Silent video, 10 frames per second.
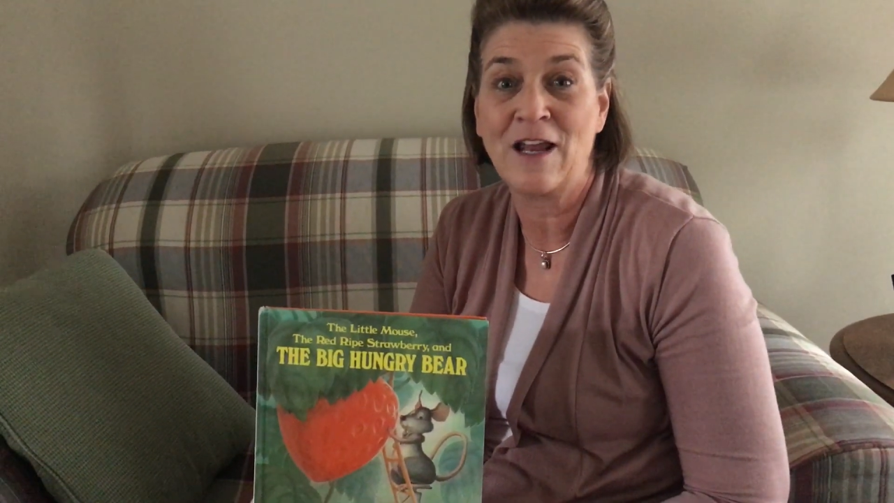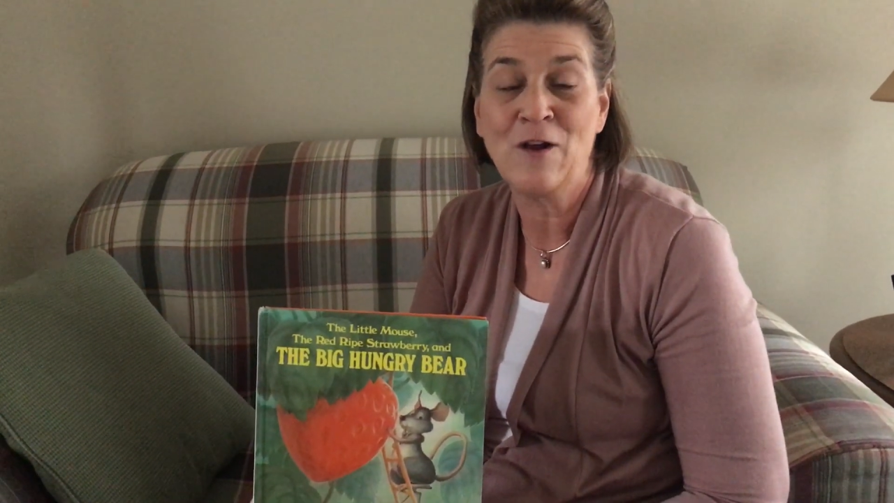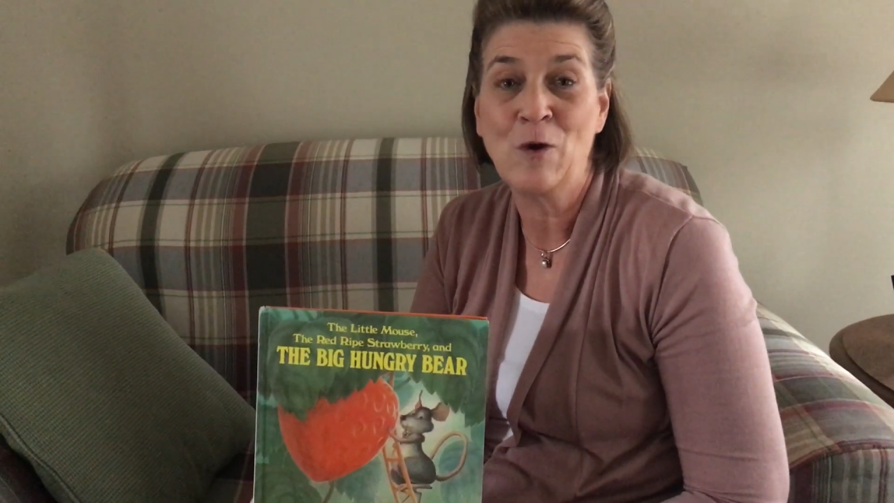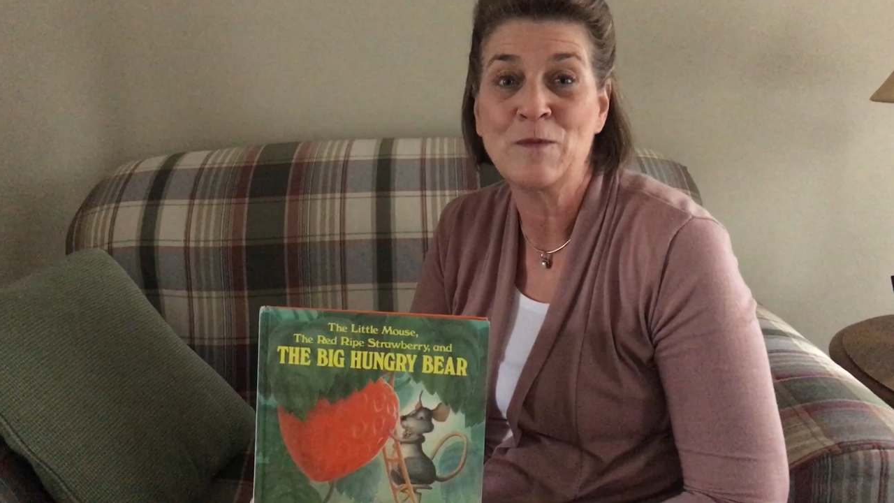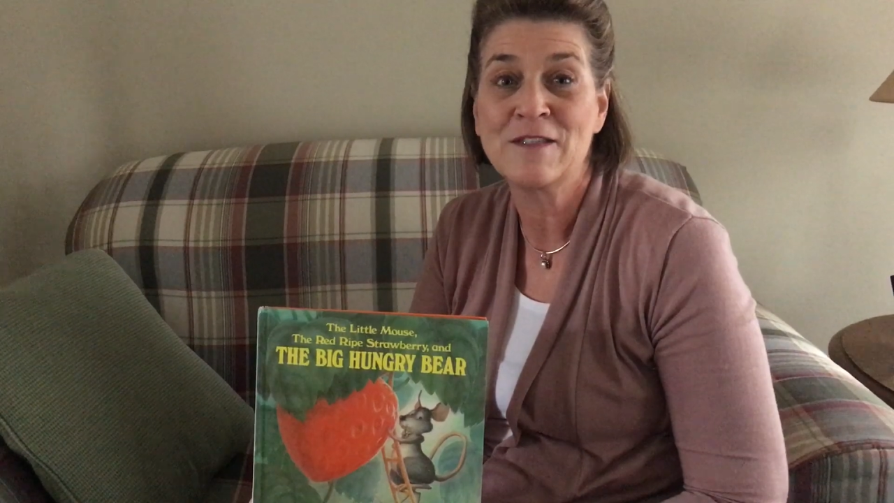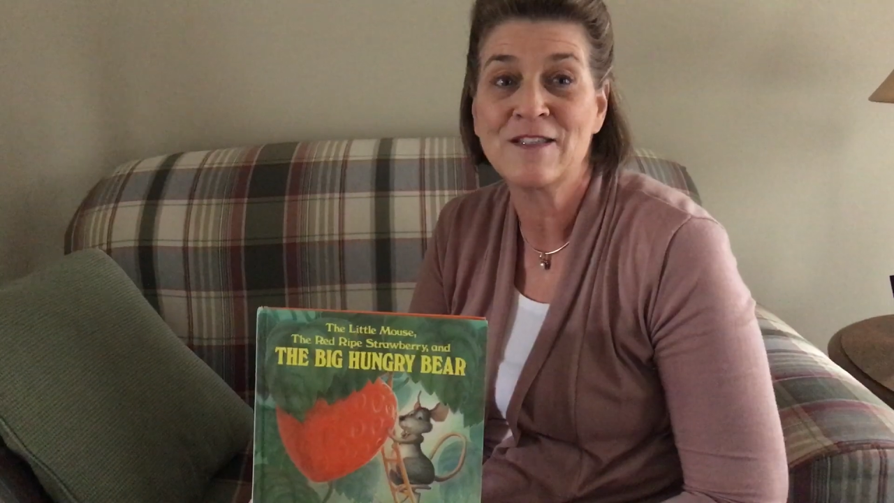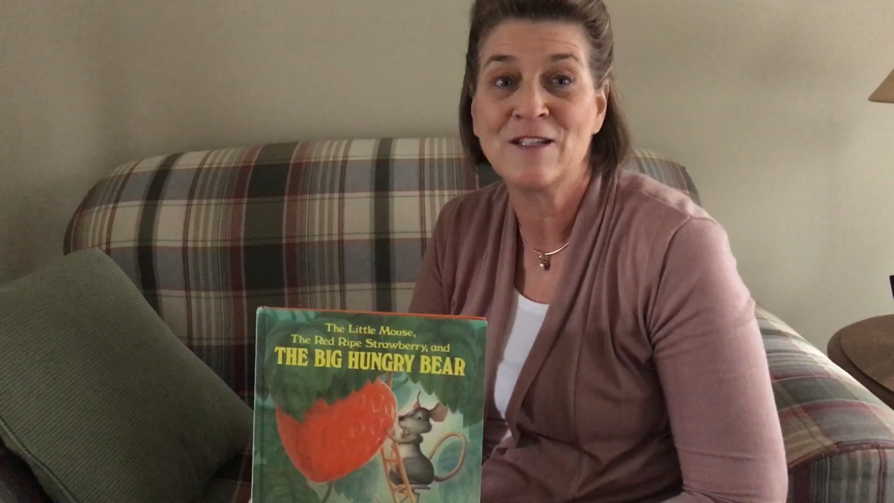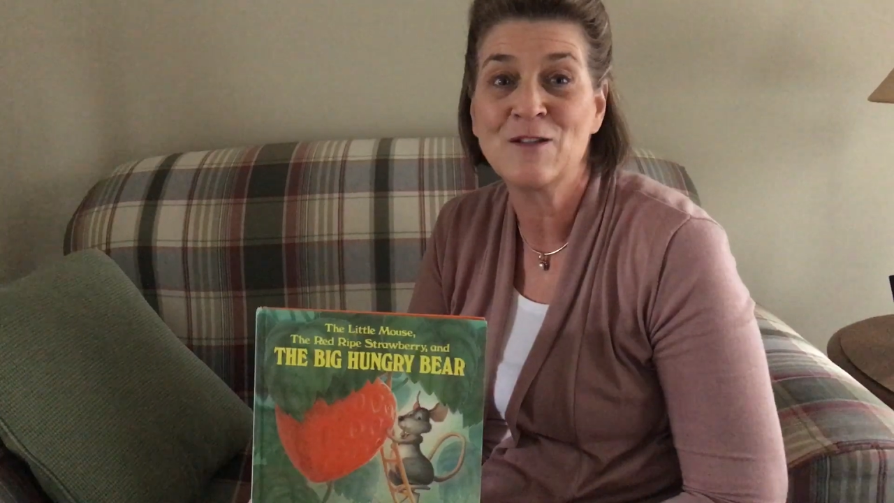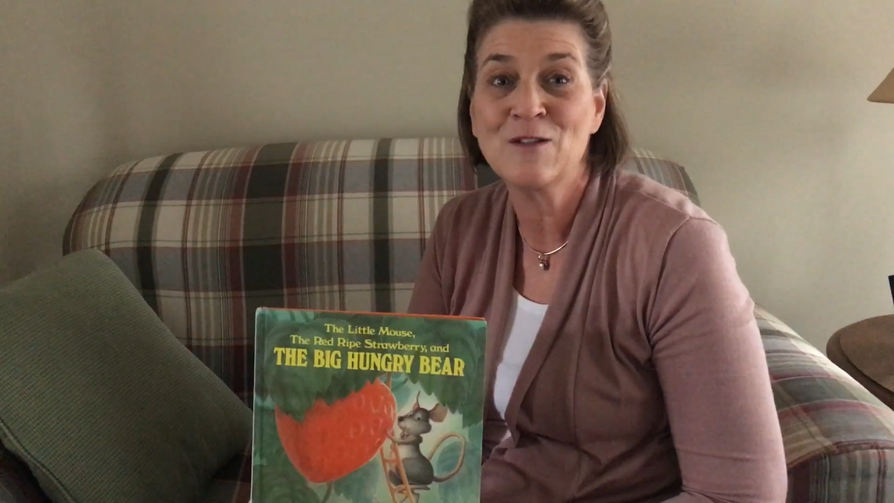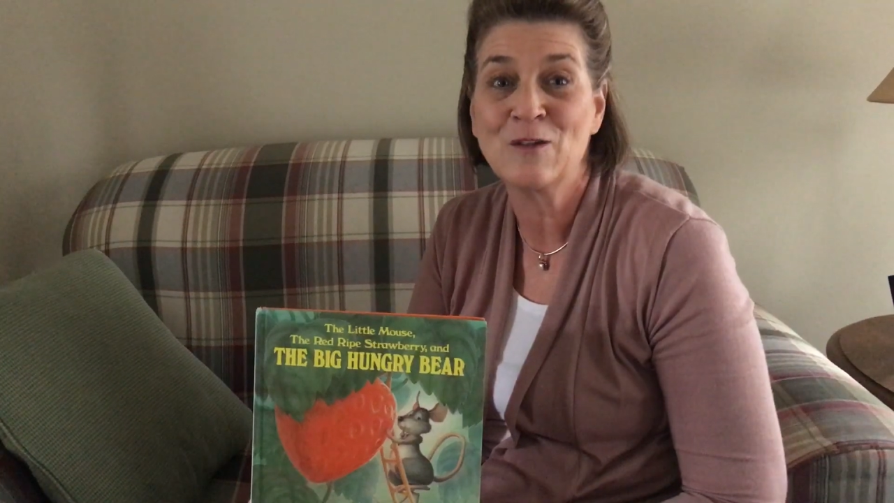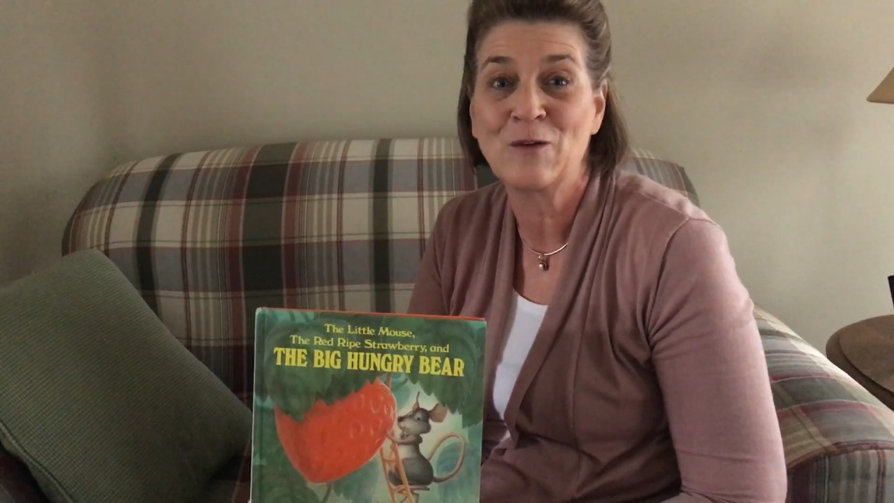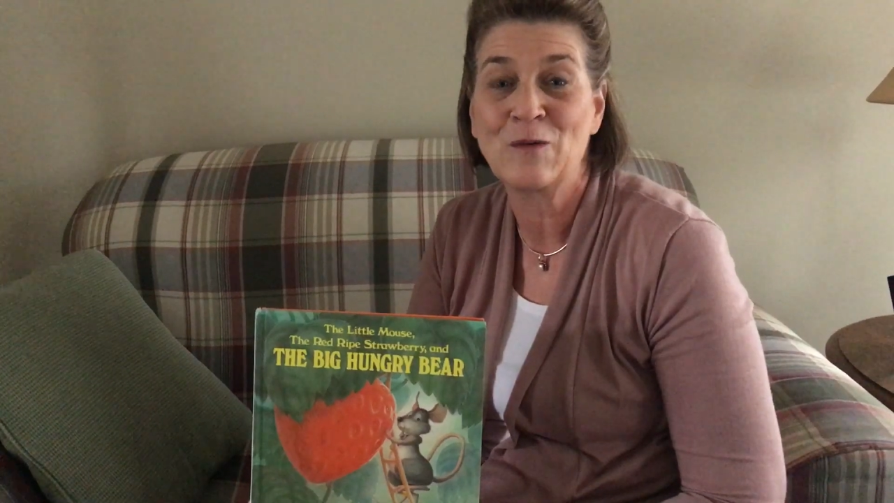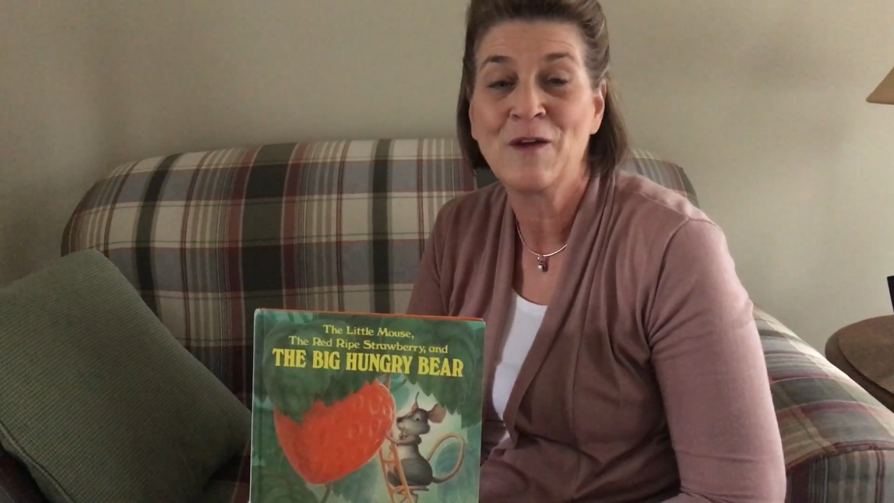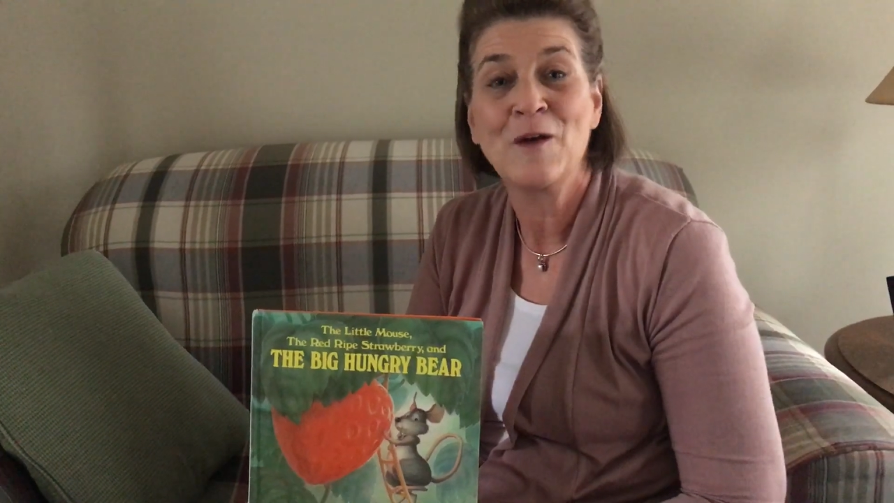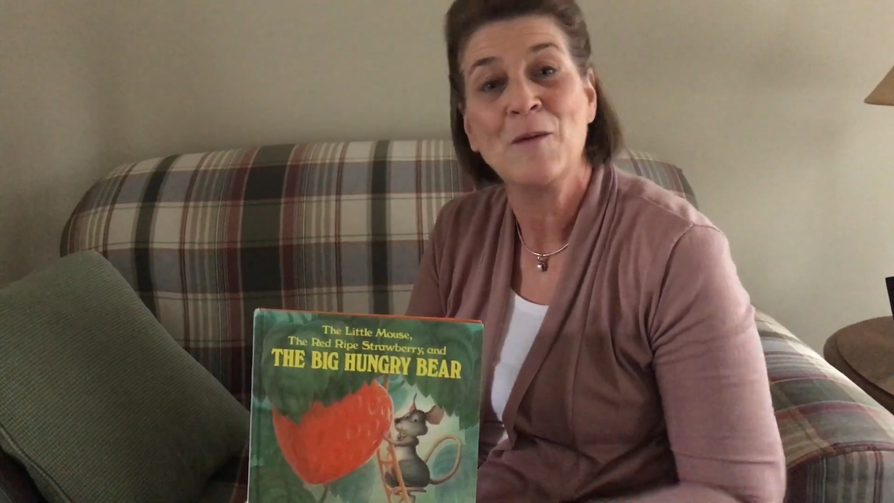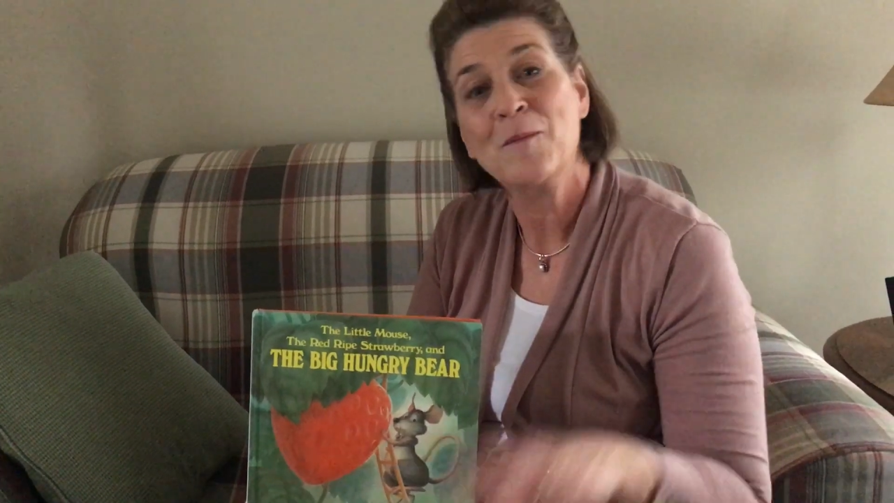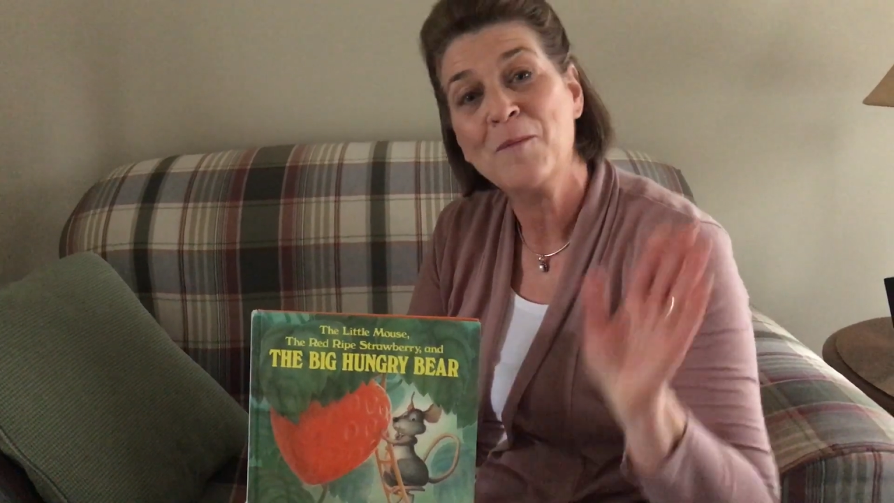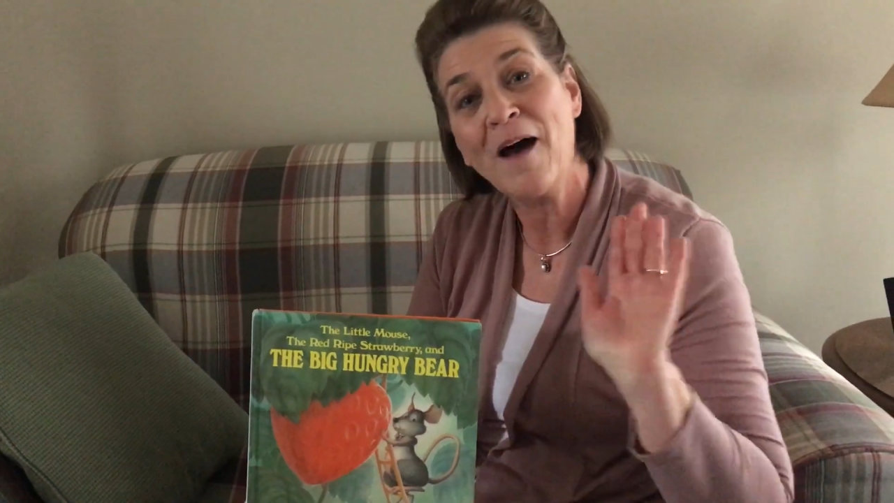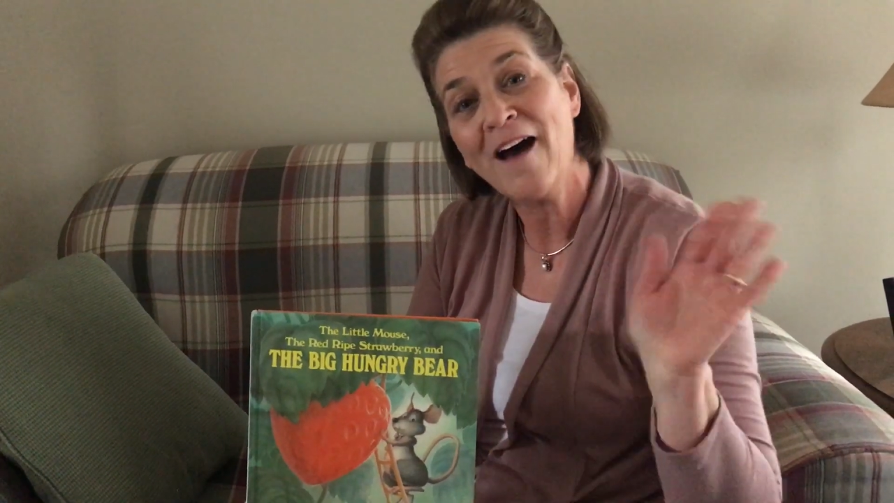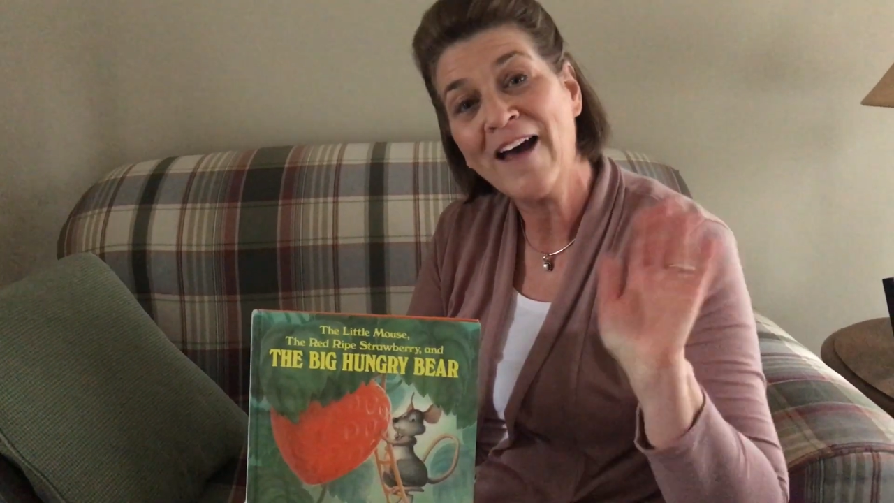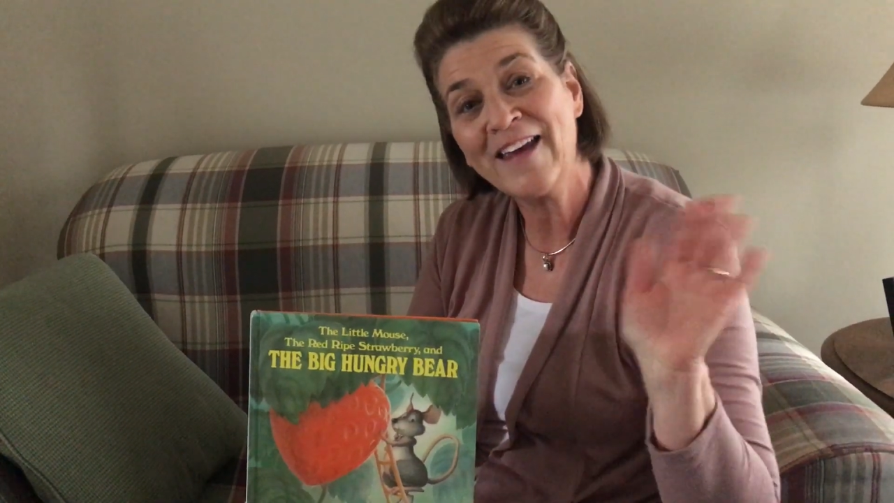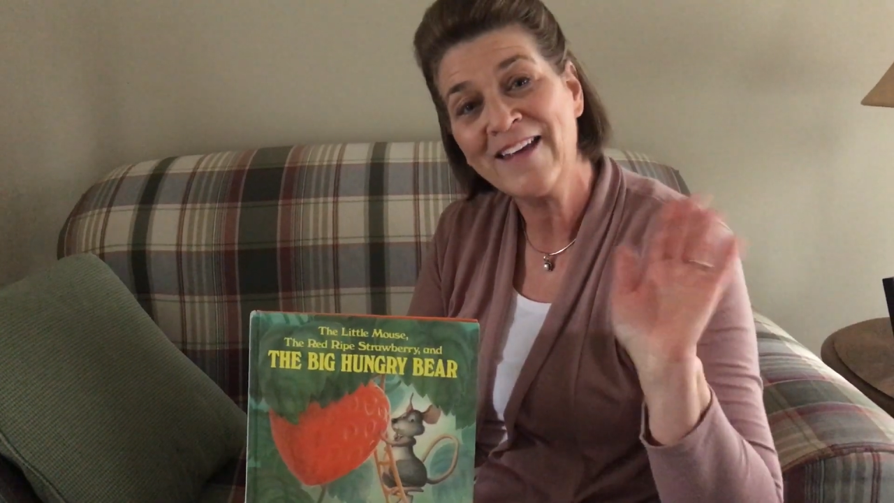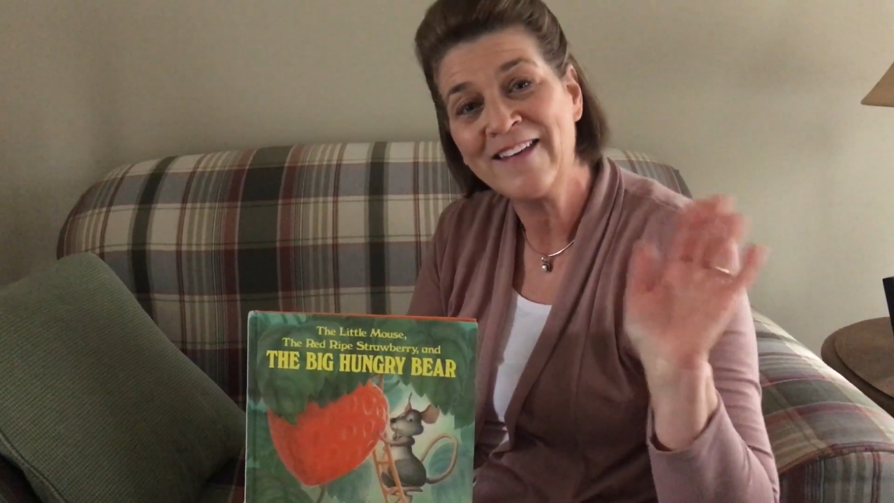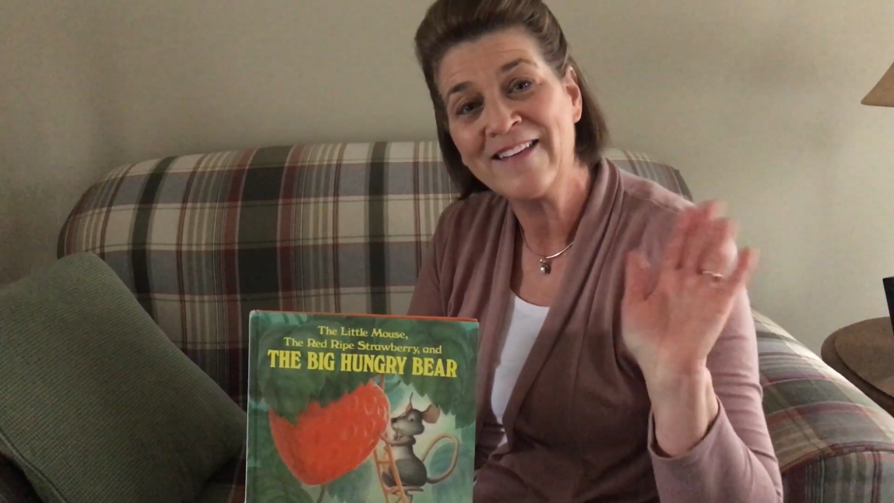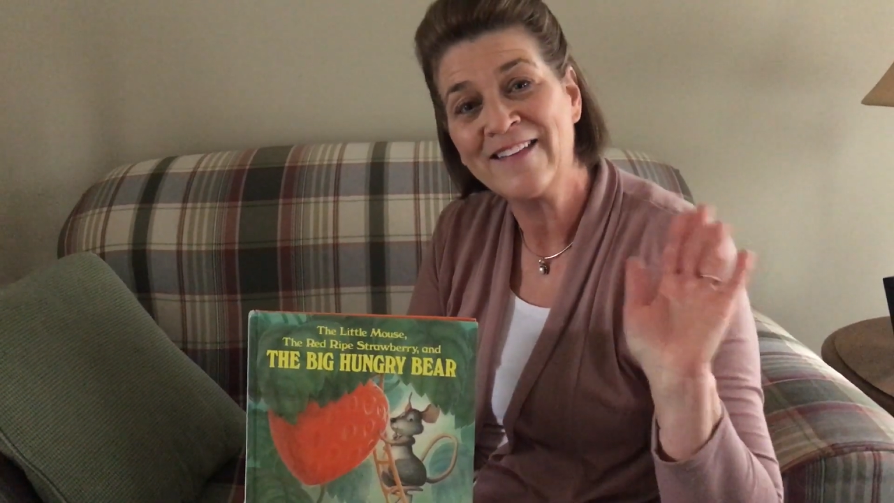and I hope to see you soon. Bye.